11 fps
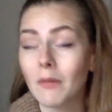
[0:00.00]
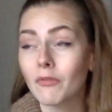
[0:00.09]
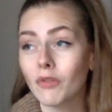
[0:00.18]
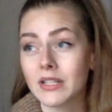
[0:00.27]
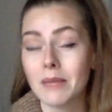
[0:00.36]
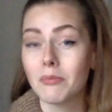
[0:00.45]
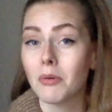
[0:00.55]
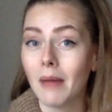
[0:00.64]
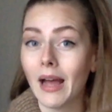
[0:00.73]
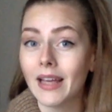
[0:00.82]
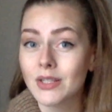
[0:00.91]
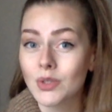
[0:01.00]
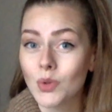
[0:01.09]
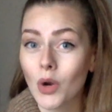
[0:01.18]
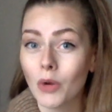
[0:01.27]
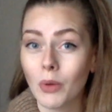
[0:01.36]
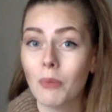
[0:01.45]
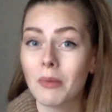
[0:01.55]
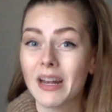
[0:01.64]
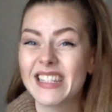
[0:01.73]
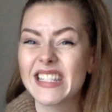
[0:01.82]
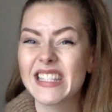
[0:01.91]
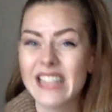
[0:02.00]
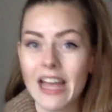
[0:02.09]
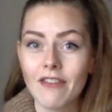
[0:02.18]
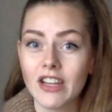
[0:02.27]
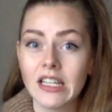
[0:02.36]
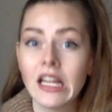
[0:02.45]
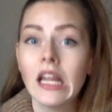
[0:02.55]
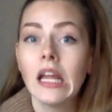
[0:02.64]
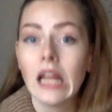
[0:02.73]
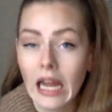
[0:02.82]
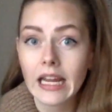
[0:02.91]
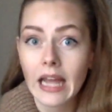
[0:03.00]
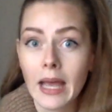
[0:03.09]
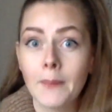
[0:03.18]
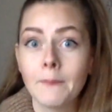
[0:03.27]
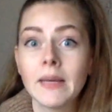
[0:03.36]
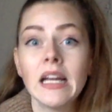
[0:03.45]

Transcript: For example, my store, we open at 7 a.m.